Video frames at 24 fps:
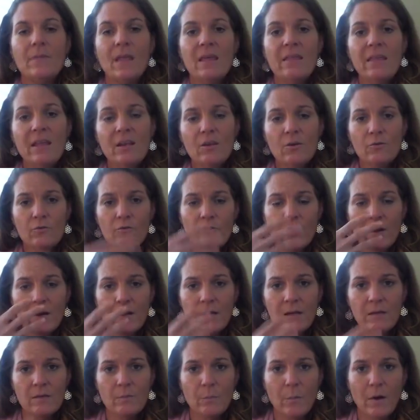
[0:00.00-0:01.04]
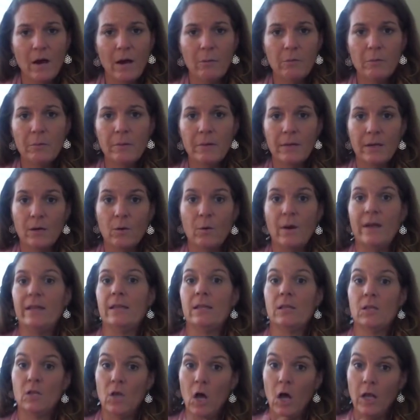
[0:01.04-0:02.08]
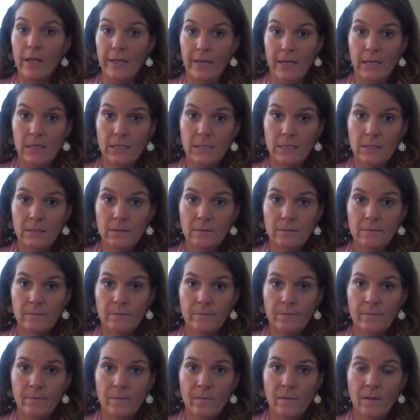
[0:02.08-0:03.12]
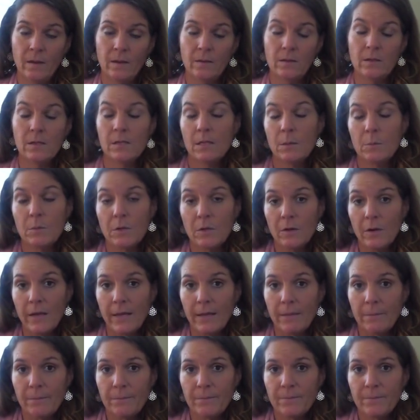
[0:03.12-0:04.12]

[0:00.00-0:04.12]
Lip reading: Then your trunk is probably quite solid to some degree.